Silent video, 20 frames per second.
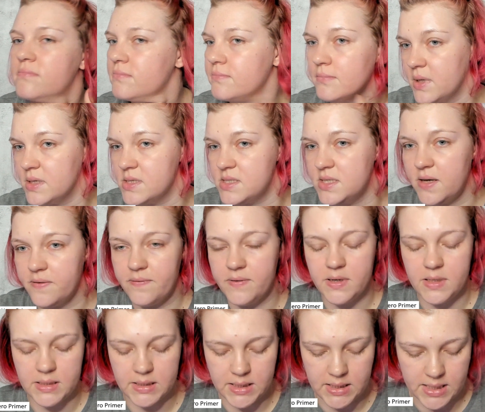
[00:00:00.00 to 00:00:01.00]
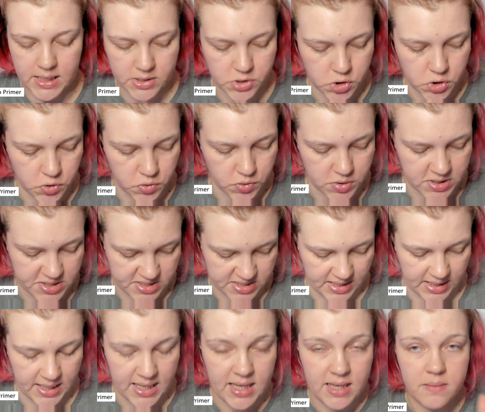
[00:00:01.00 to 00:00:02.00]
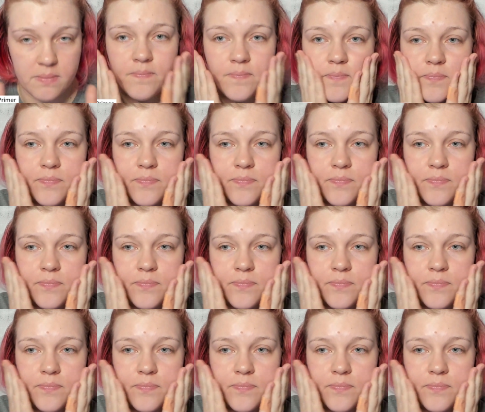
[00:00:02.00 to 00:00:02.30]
It's definitely not too sticky.